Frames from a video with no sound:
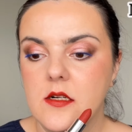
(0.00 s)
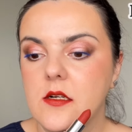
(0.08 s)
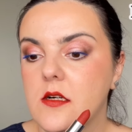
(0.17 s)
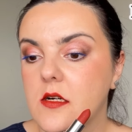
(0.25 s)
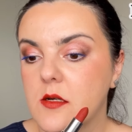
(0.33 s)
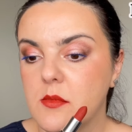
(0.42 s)

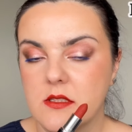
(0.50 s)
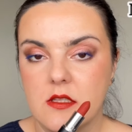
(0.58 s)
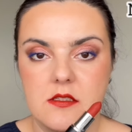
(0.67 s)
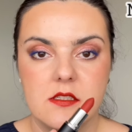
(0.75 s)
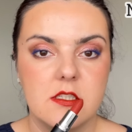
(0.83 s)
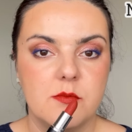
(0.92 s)
but
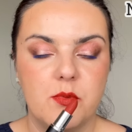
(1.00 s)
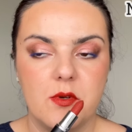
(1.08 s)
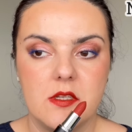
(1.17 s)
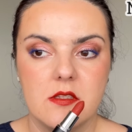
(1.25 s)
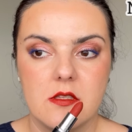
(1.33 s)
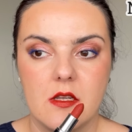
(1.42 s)
at this
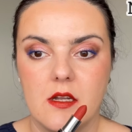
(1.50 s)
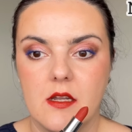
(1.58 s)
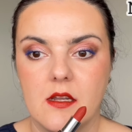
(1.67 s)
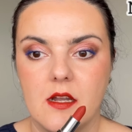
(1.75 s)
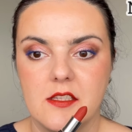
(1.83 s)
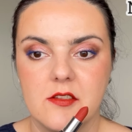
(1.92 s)
point I
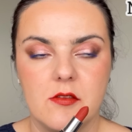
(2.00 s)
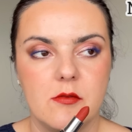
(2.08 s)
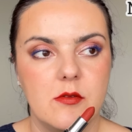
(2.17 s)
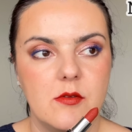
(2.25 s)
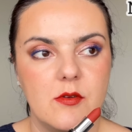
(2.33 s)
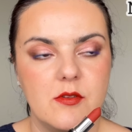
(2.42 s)
kind
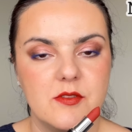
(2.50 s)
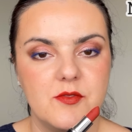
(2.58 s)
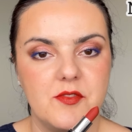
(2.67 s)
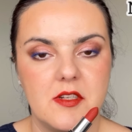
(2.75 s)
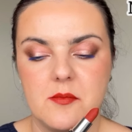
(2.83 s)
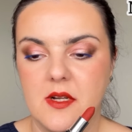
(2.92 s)
of don't
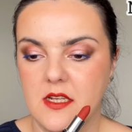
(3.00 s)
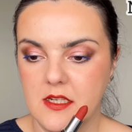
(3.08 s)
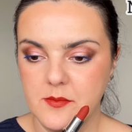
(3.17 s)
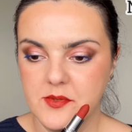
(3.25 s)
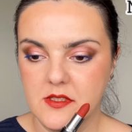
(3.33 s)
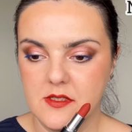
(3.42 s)
feel my
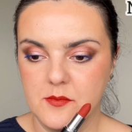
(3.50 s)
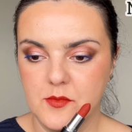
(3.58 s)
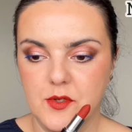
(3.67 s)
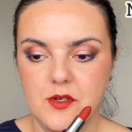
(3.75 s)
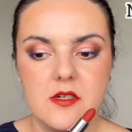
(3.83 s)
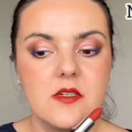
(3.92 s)
lips
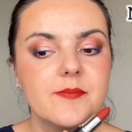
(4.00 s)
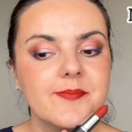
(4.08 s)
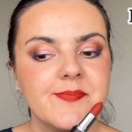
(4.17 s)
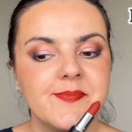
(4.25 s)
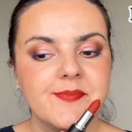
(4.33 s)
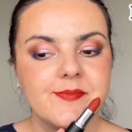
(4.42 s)
anymore.
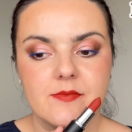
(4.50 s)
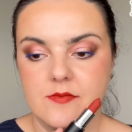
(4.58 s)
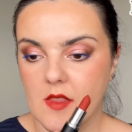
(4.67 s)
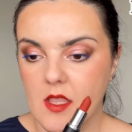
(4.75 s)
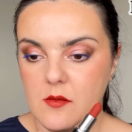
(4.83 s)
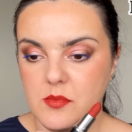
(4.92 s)

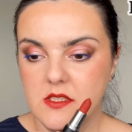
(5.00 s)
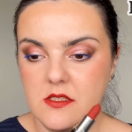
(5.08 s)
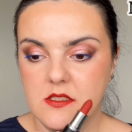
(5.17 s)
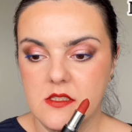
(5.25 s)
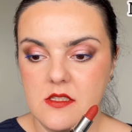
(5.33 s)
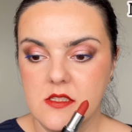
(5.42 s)
But
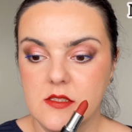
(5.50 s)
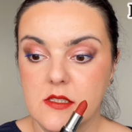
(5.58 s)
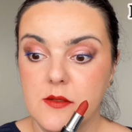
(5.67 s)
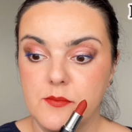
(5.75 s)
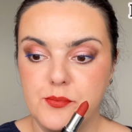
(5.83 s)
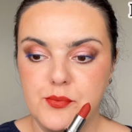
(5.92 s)
this is
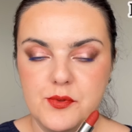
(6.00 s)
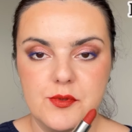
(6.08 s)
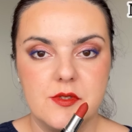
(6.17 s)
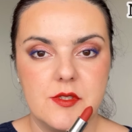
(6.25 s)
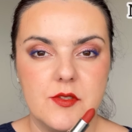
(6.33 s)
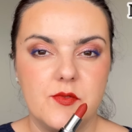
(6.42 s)

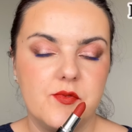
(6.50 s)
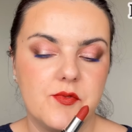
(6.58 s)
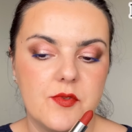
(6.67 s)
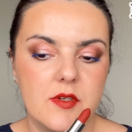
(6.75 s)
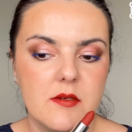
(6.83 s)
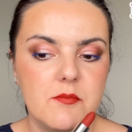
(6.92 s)

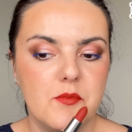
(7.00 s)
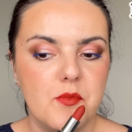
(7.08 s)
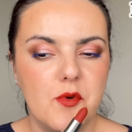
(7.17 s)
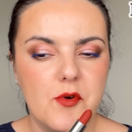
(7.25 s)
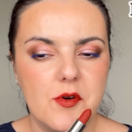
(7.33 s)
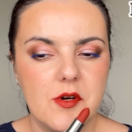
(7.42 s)
beautiful,
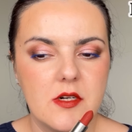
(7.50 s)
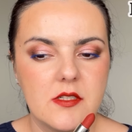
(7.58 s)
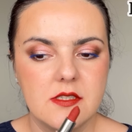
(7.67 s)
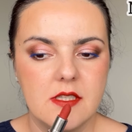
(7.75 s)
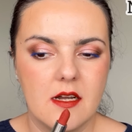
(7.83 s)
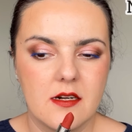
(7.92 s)
more
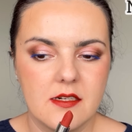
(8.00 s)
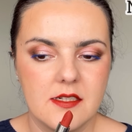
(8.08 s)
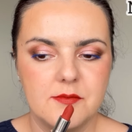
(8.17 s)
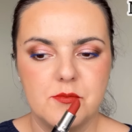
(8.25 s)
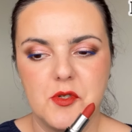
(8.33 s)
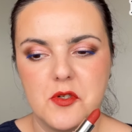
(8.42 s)
dark
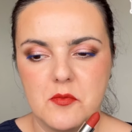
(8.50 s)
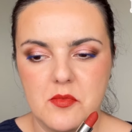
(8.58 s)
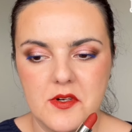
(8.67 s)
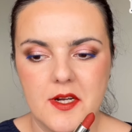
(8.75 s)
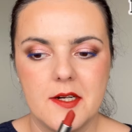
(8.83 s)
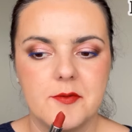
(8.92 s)
and more
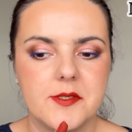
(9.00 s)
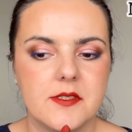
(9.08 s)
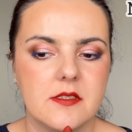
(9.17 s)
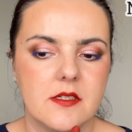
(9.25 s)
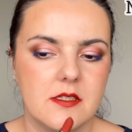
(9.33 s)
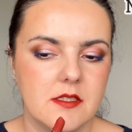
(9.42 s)

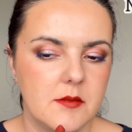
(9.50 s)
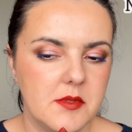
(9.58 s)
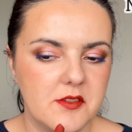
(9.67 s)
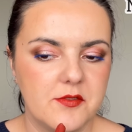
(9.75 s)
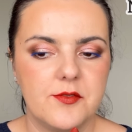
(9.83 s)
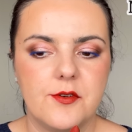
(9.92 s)
brown, a little
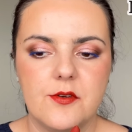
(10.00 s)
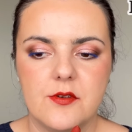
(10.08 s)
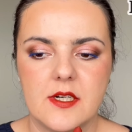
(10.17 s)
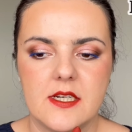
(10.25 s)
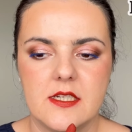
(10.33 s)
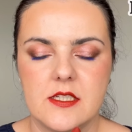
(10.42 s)
bit of
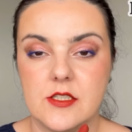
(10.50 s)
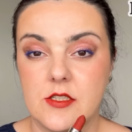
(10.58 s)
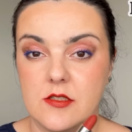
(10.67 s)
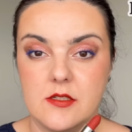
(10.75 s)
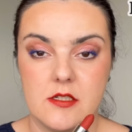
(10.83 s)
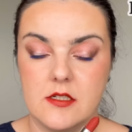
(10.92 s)

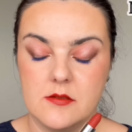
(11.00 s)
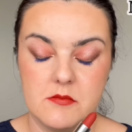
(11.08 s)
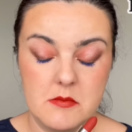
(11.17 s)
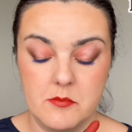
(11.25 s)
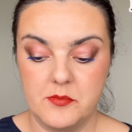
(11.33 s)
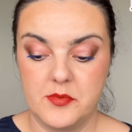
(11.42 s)
orange.
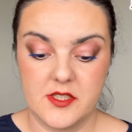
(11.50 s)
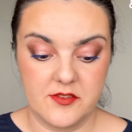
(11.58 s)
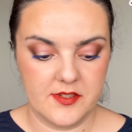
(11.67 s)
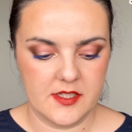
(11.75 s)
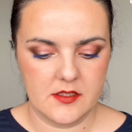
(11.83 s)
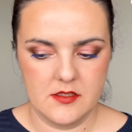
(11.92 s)

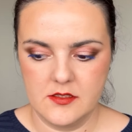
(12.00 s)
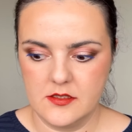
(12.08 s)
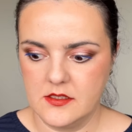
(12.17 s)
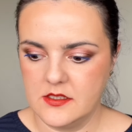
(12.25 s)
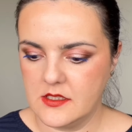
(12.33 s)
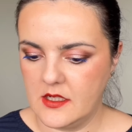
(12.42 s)
Perfect.
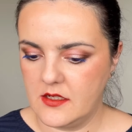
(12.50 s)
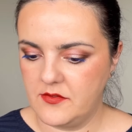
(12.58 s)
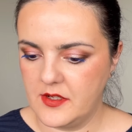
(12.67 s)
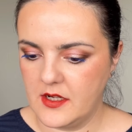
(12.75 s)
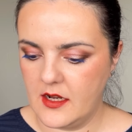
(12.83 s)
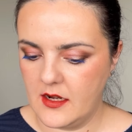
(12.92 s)
This, I
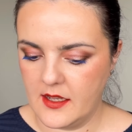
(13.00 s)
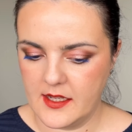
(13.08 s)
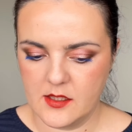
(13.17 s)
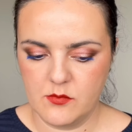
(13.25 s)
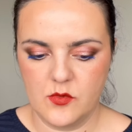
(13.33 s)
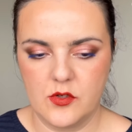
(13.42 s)
think I like
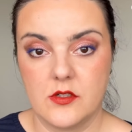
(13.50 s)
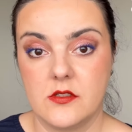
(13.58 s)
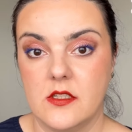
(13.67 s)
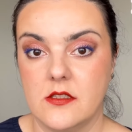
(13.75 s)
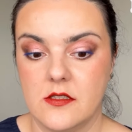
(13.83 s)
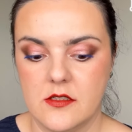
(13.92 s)
it more
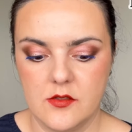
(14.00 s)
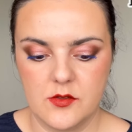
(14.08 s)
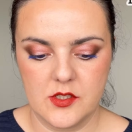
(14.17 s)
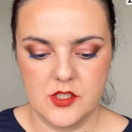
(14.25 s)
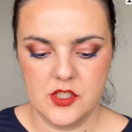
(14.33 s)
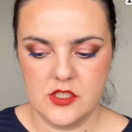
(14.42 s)
than the
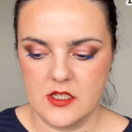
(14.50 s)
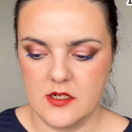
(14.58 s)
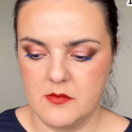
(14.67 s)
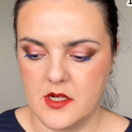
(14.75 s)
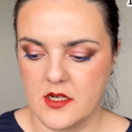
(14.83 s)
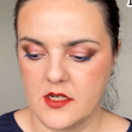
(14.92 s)
original
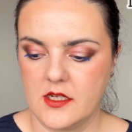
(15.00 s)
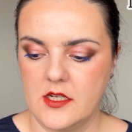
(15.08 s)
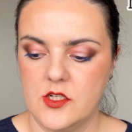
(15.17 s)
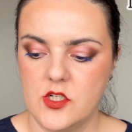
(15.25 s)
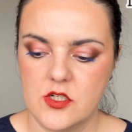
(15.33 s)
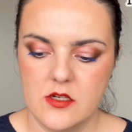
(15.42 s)

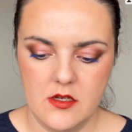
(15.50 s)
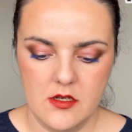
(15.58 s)
Marrakesh.